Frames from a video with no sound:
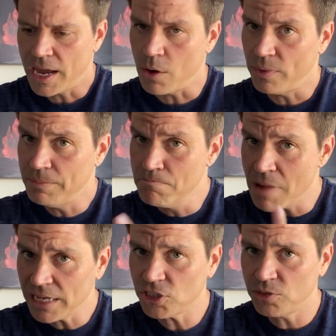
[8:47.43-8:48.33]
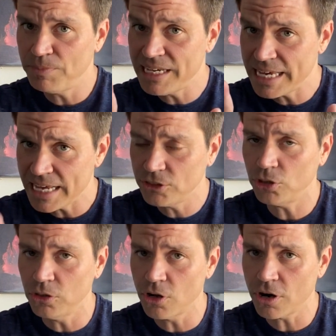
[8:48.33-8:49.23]
And we must begin
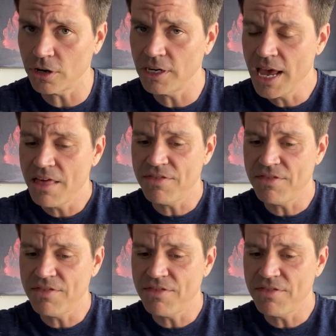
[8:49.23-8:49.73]
to learn